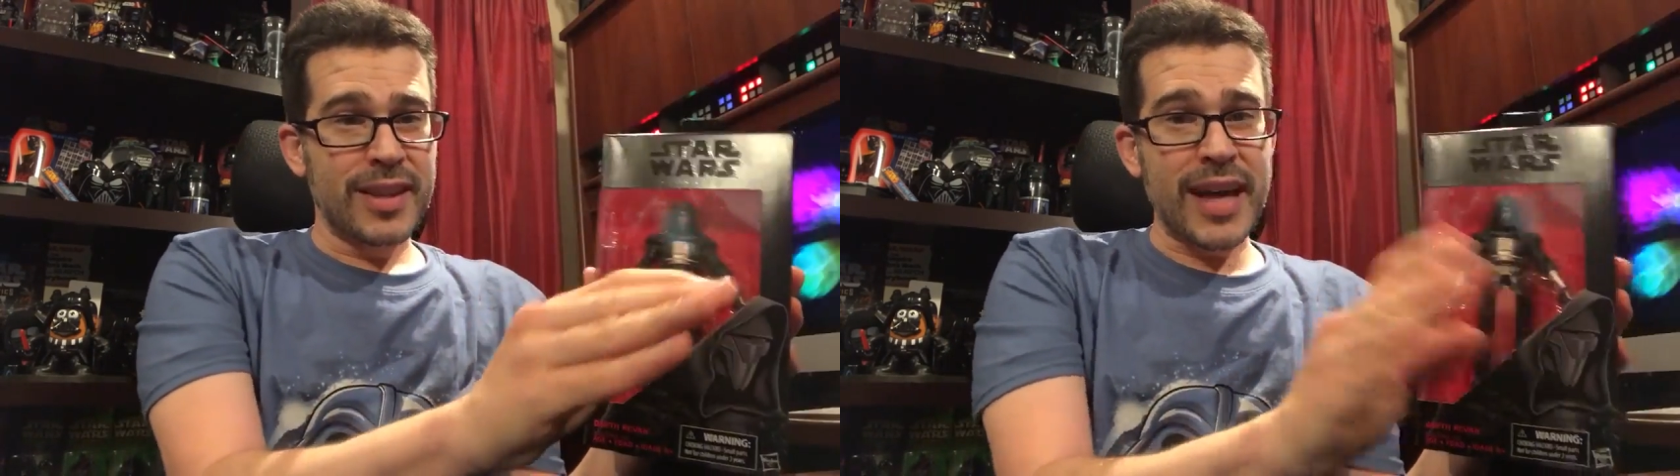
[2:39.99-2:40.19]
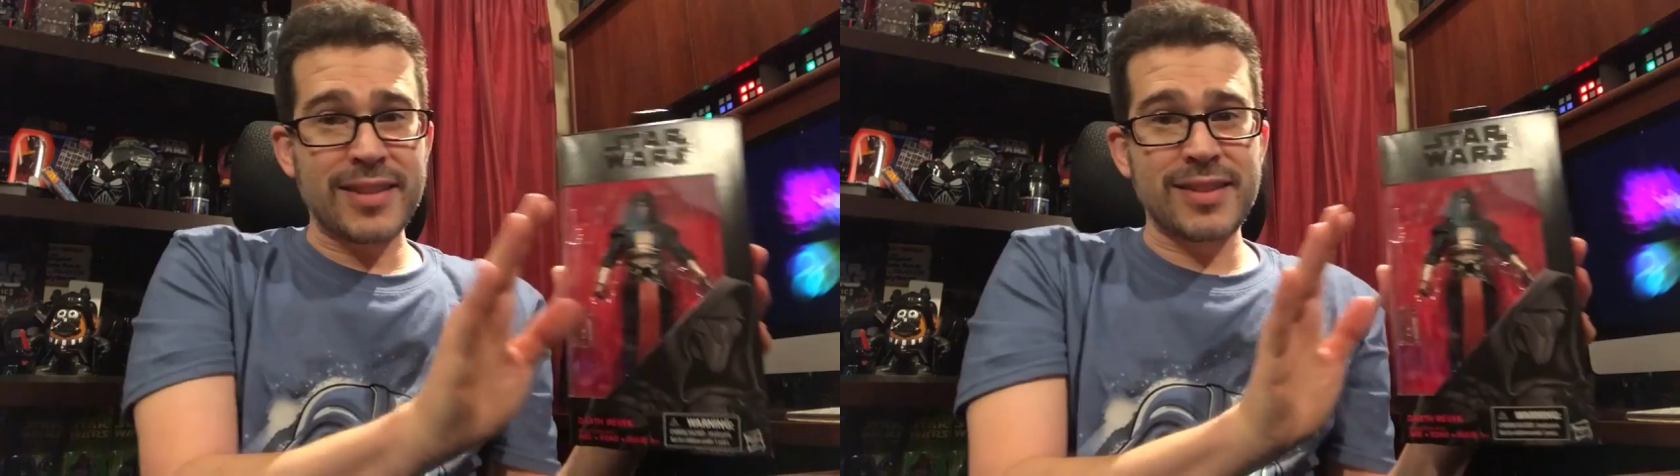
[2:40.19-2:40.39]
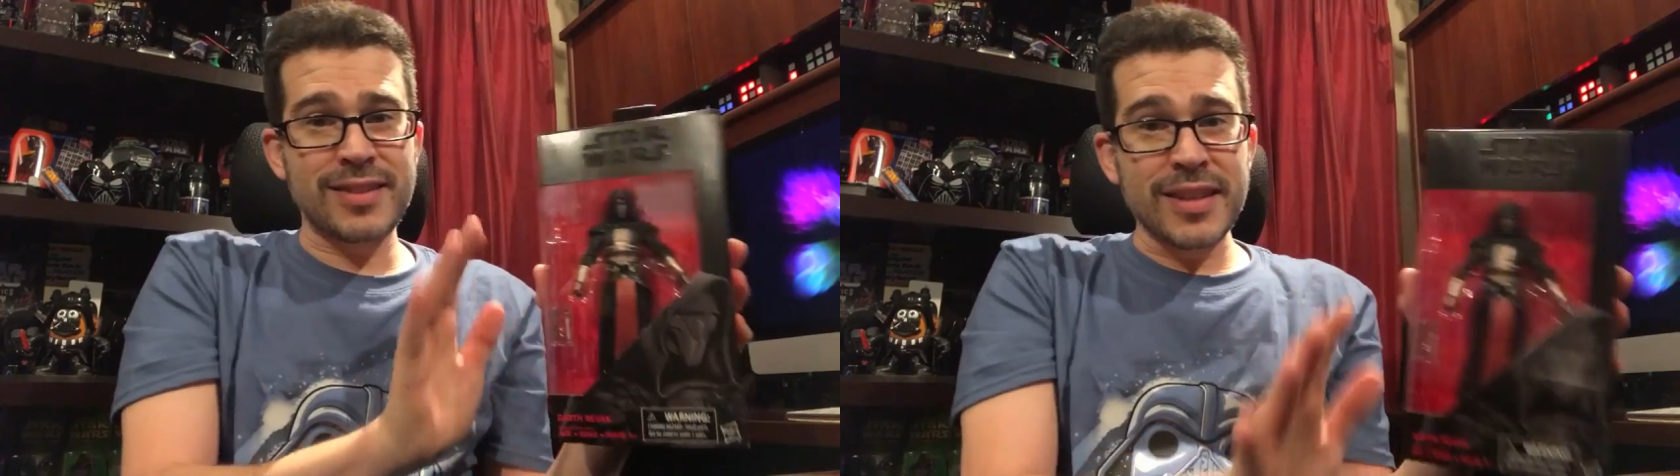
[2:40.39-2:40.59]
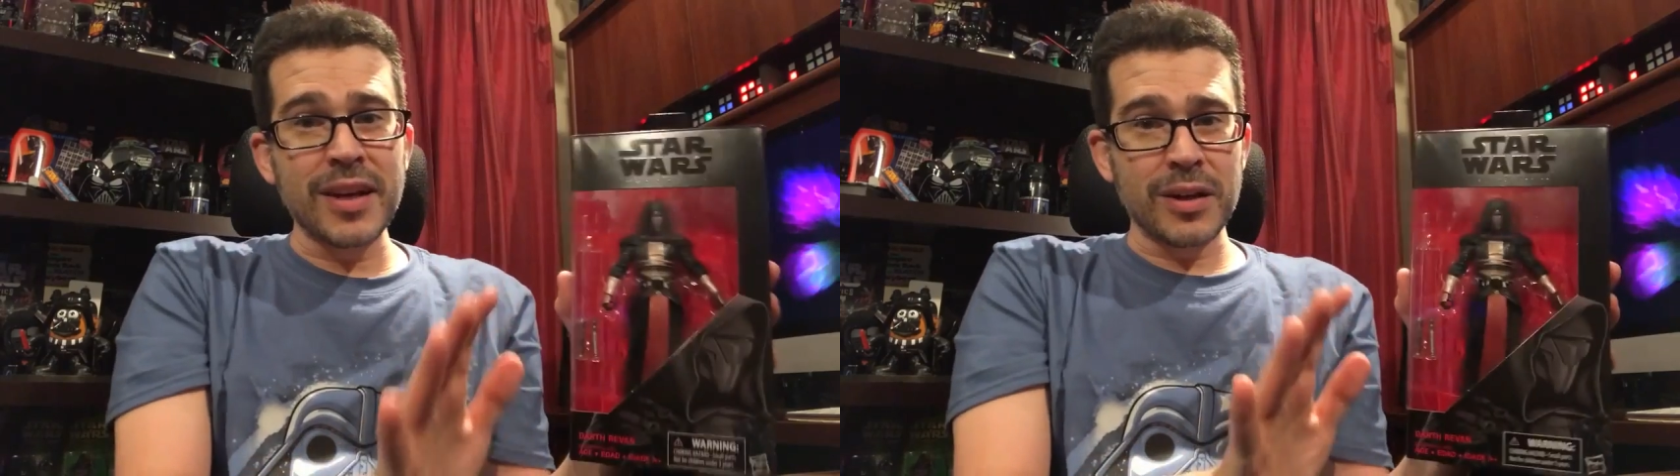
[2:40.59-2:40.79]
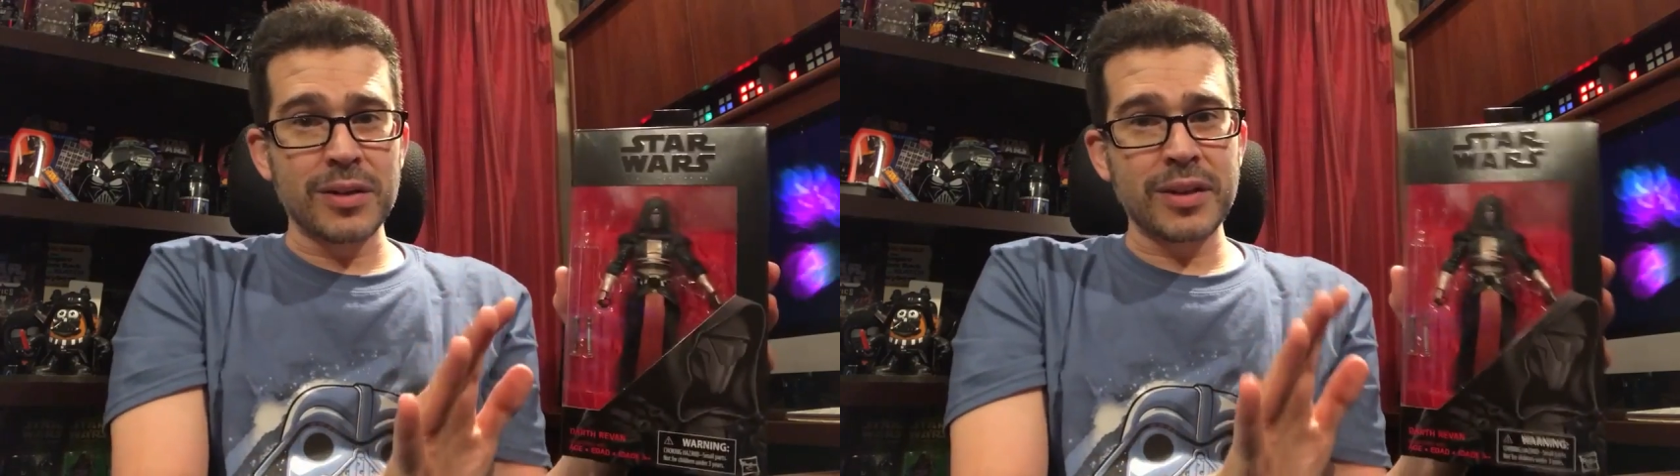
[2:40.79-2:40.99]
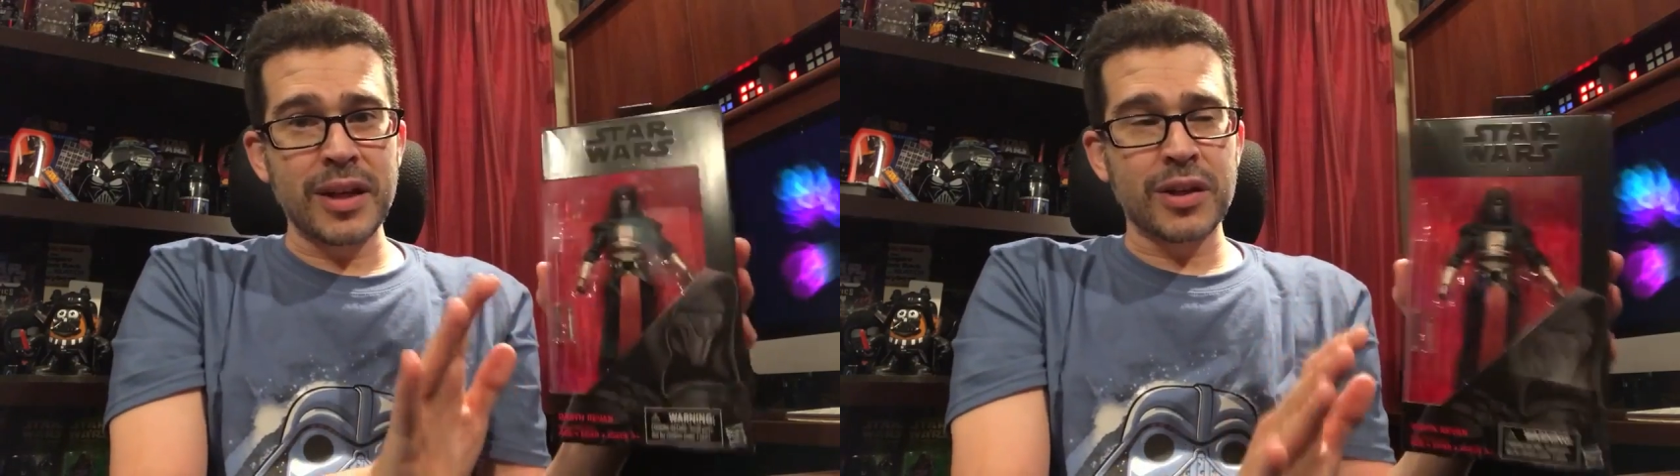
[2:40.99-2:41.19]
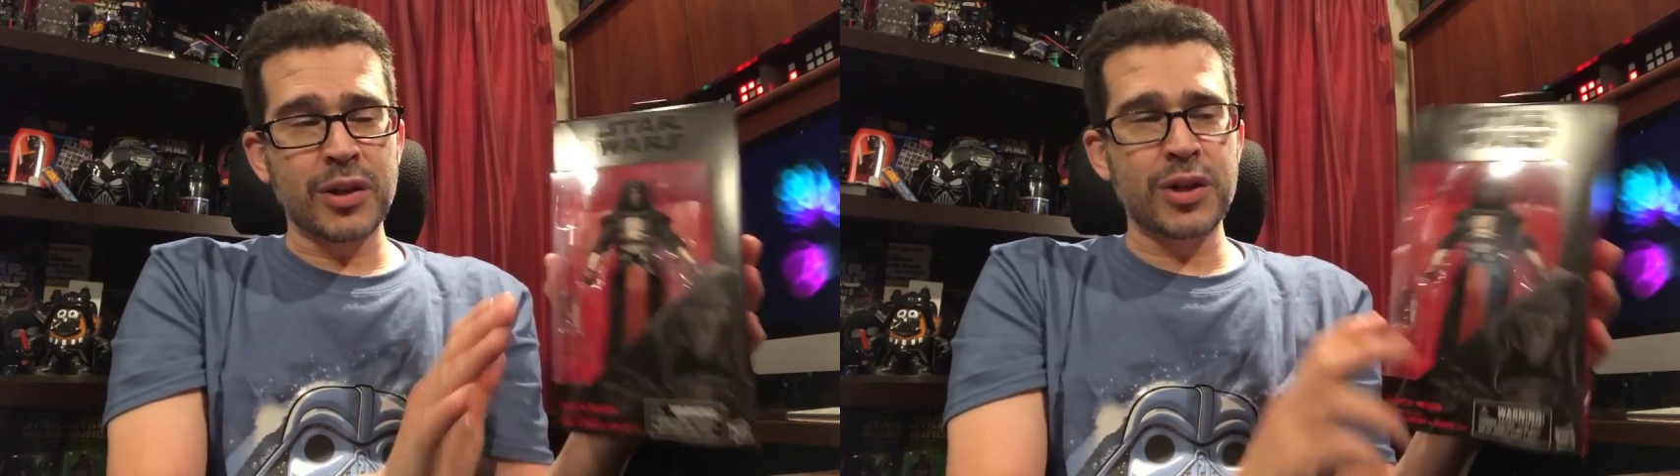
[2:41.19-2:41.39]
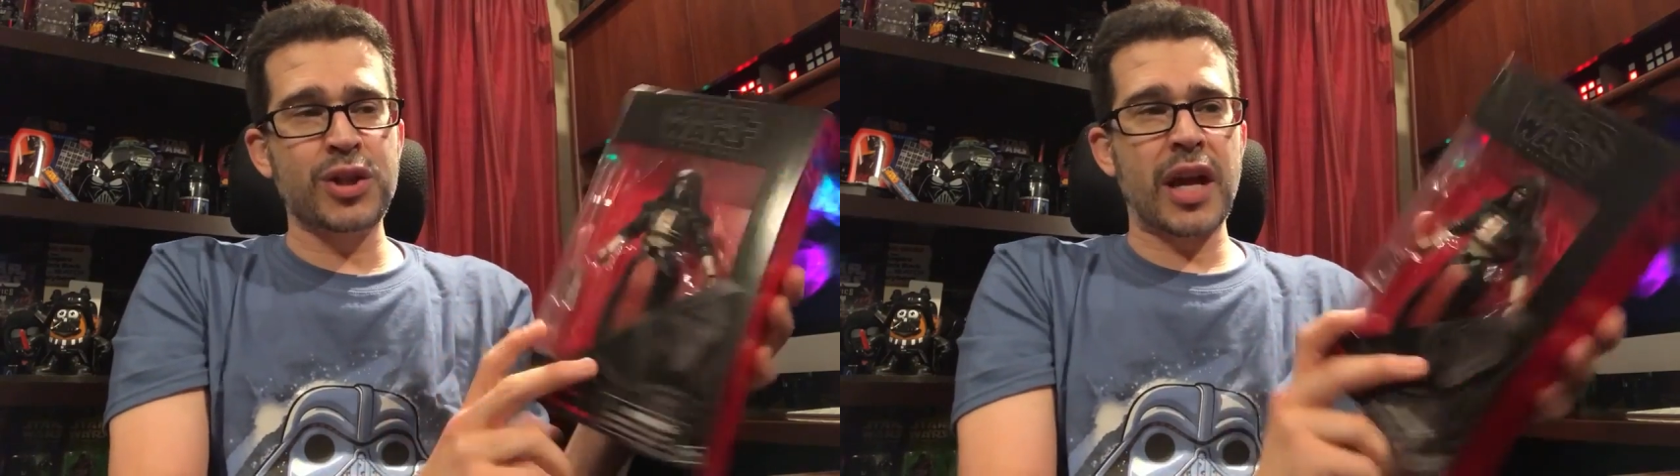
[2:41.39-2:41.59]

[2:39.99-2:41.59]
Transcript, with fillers: that's still in good